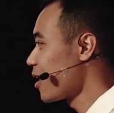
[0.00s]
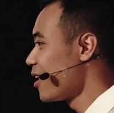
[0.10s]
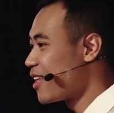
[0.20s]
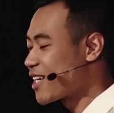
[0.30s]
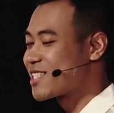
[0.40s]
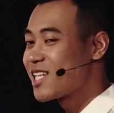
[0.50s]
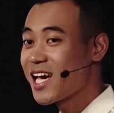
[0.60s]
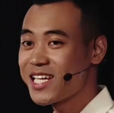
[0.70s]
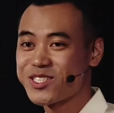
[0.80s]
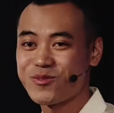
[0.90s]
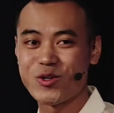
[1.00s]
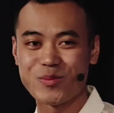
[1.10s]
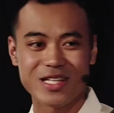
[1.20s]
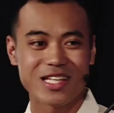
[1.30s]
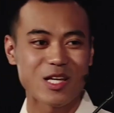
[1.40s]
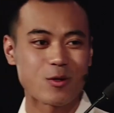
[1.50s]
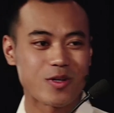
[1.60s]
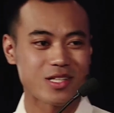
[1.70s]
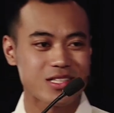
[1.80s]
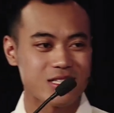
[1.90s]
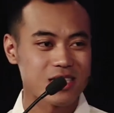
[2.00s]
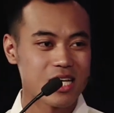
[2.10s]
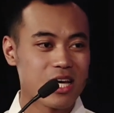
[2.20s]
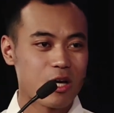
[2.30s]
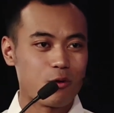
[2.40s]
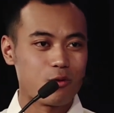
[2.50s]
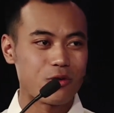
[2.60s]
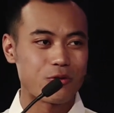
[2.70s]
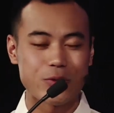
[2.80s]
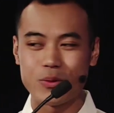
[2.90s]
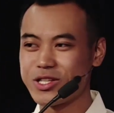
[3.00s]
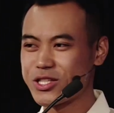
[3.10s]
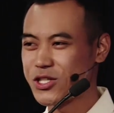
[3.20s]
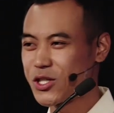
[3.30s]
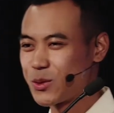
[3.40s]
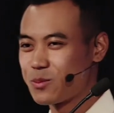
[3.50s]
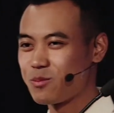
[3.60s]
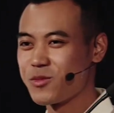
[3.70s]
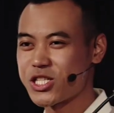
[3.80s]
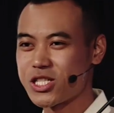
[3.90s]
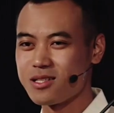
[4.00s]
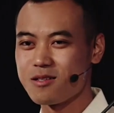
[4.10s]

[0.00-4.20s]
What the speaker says: Last night, for me, it was reviewing the term mission.